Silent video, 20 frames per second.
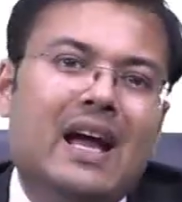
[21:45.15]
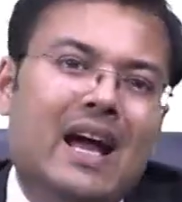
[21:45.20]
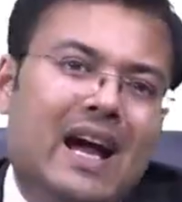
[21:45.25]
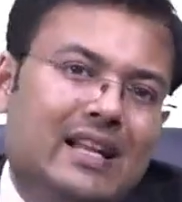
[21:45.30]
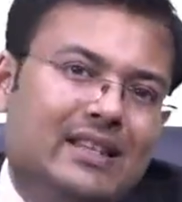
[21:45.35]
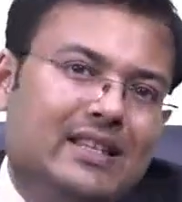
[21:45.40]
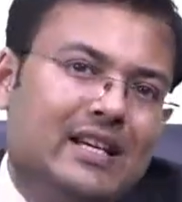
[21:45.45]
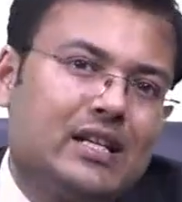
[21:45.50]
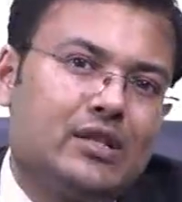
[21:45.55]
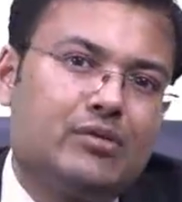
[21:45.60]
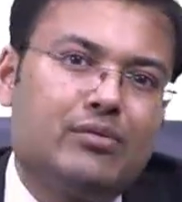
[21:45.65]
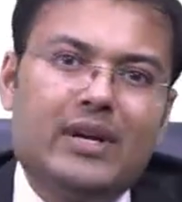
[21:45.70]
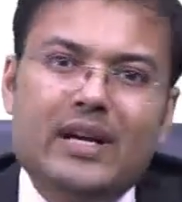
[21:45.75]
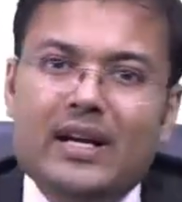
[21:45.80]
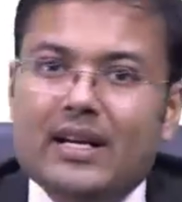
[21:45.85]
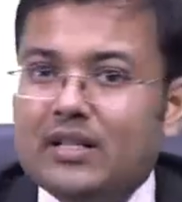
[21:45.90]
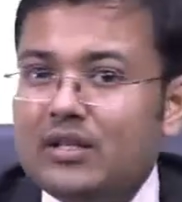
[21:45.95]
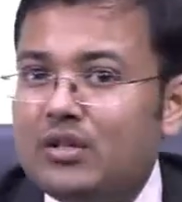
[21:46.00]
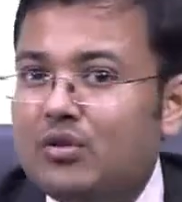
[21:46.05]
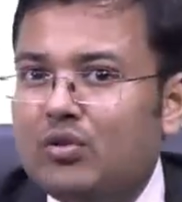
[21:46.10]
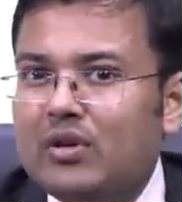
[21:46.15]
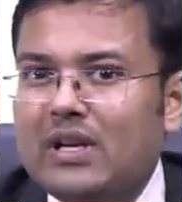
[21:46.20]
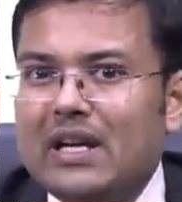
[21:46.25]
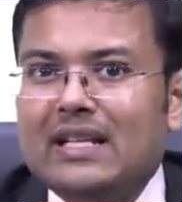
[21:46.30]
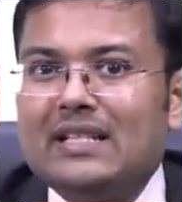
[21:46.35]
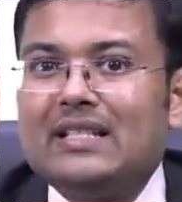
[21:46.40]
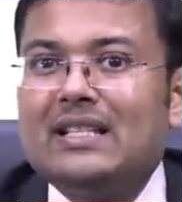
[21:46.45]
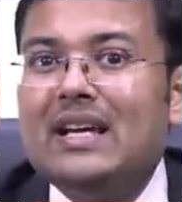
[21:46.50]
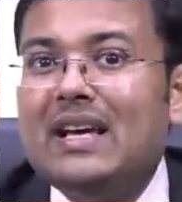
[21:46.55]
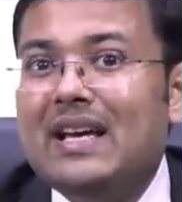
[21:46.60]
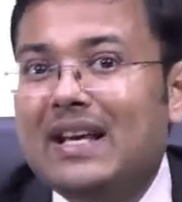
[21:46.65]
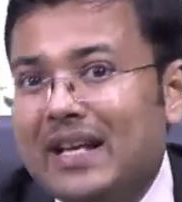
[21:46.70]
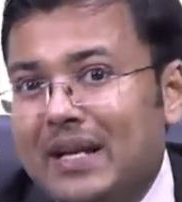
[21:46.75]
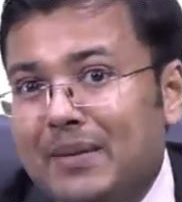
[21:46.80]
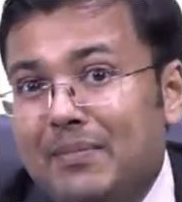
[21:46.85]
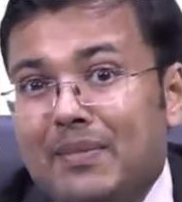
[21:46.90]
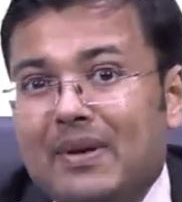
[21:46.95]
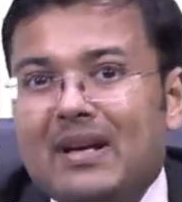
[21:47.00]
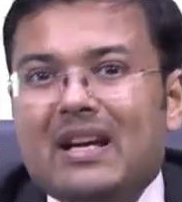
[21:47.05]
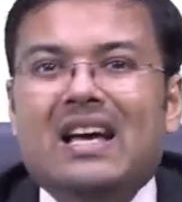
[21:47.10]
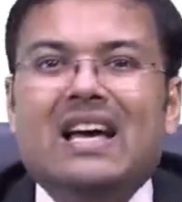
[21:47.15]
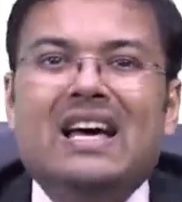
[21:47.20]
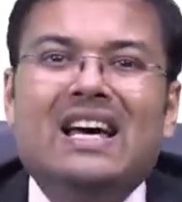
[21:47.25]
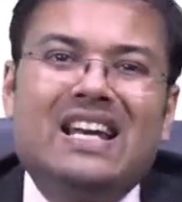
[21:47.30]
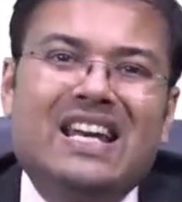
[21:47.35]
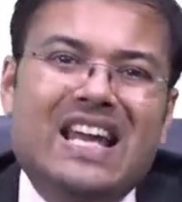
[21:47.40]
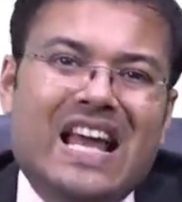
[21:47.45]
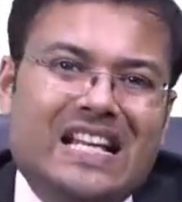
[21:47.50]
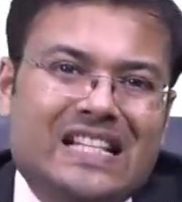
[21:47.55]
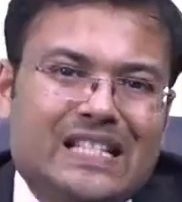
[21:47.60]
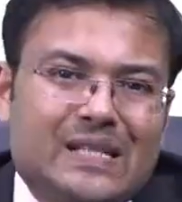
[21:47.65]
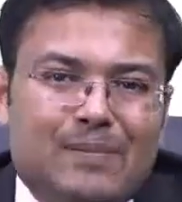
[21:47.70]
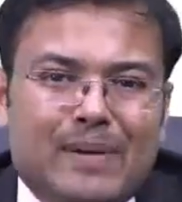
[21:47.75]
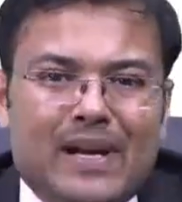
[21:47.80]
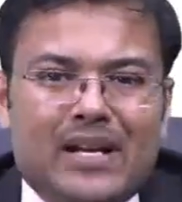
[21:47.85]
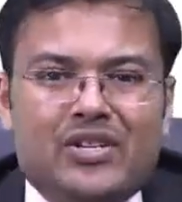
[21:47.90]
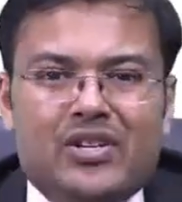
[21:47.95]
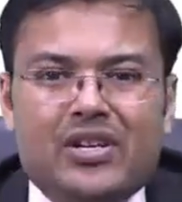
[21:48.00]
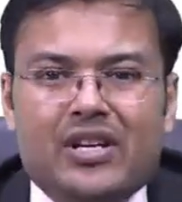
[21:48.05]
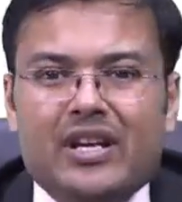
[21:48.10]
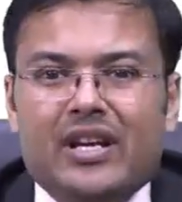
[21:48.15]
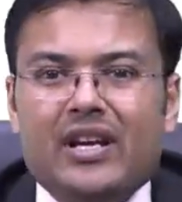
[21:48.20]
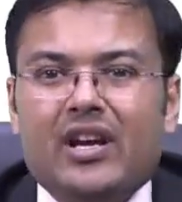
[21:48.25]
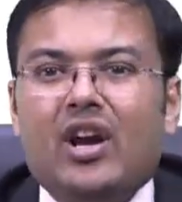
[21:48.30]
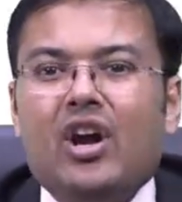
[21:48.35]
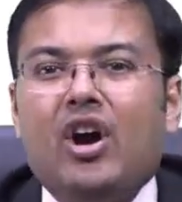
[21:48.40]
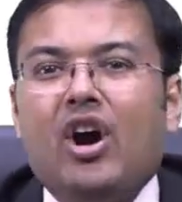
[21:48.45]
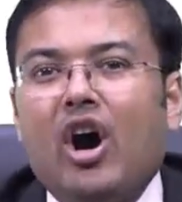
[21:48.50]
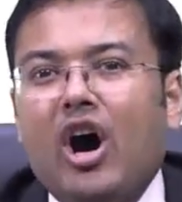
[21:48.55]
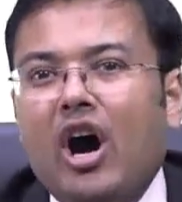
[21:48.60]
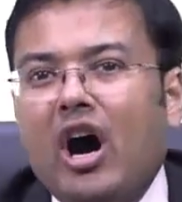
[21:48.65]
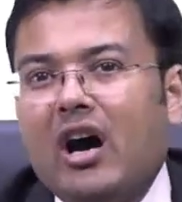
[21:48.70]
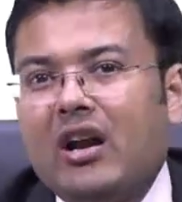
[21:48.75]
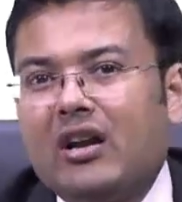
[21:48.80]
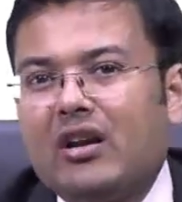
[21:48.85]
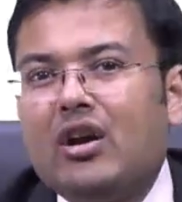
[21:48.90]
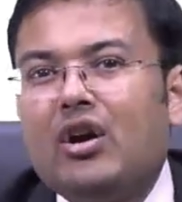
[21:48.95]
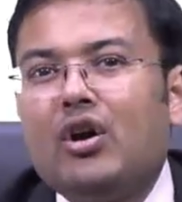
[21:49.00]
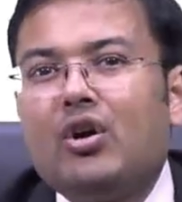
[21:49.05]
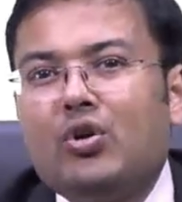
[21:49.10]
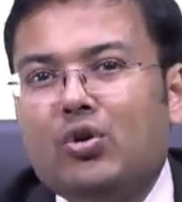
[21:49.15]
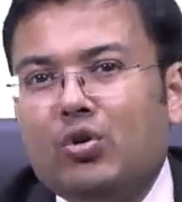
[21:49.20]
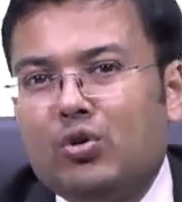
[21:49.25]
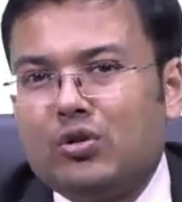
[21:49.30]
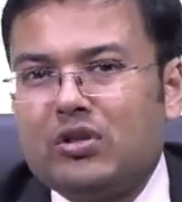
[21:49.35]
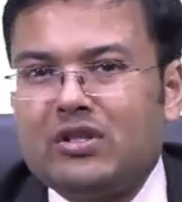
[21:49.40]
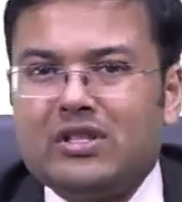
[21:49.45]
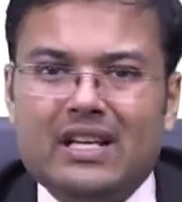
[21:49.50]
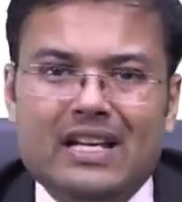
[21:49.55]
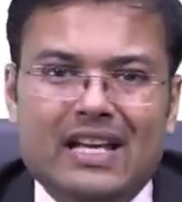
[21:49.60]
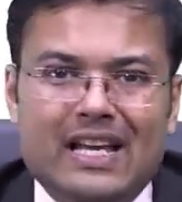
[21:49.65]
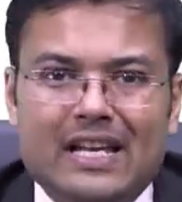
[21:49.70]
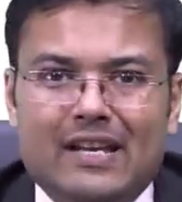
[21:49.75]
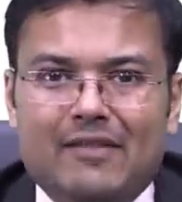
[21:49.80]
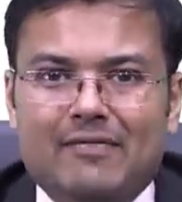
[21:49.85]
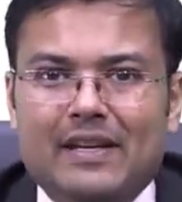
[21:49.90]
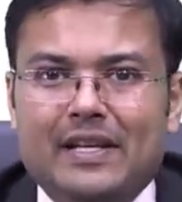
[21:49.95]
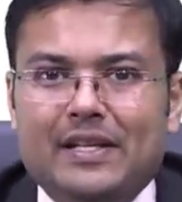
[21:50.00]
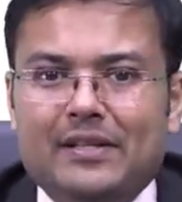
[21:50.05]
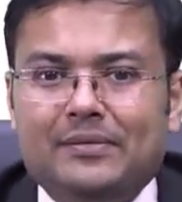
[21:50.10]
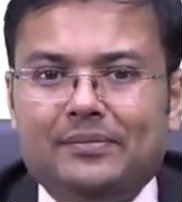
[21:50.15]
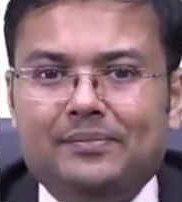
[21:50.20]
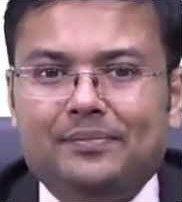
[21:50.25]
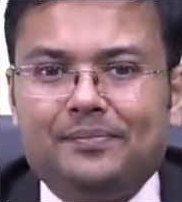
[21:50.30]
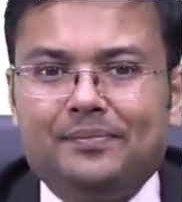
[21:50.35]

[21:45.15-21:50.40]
and that's why it's known as rib respiratory or costal elevator.